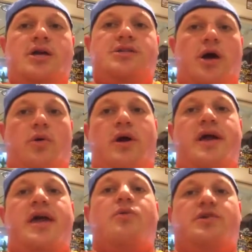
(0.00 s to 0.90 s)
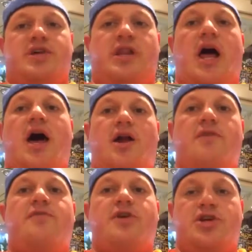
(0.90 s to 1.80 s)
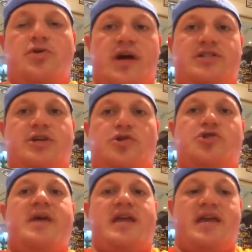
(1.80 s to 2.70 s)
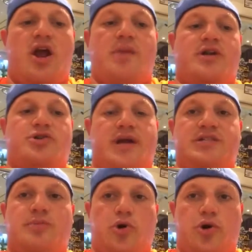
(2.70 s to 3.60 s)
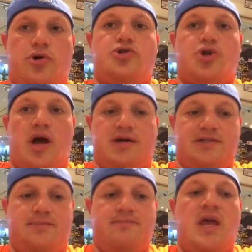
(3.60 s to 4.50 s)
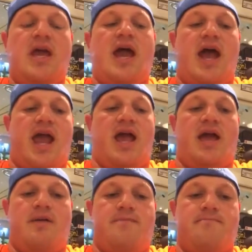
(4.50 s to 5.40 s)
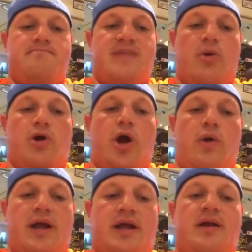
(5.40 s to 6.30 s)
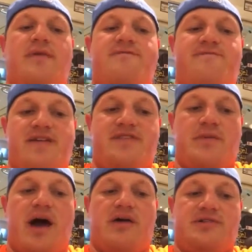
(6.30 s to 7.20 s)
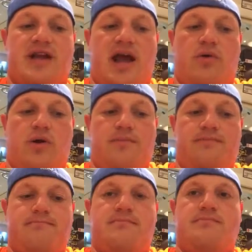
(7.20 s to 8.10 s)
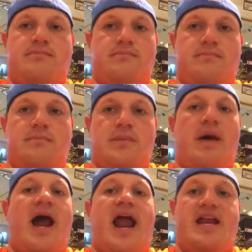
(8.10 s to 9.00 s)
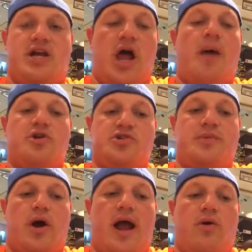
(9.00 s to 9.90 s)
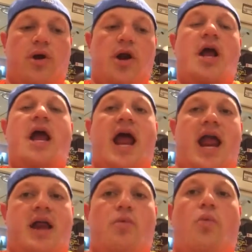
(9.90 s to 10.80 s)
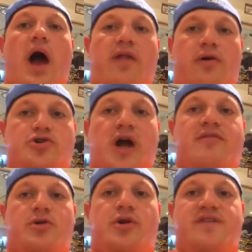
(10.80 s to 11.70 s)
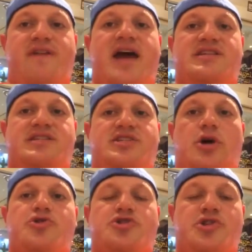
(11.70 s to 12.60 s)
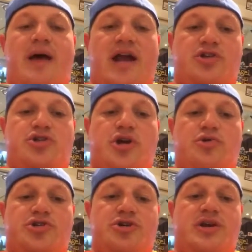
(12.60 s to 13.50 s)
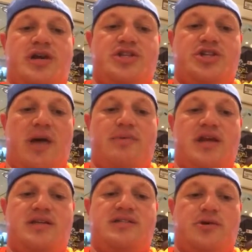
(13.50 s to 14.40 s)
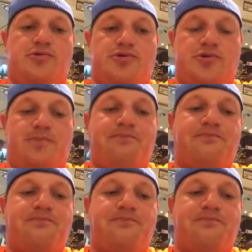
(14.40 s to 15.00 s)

So it was a lot of U.S. soldiers being carried by transport trucks, and they were going 50 miles an hour. About 80 kilometers per hour, and while they were driving really fast, the soldiers in the back of the truck were shooting at the Japanese soldiers.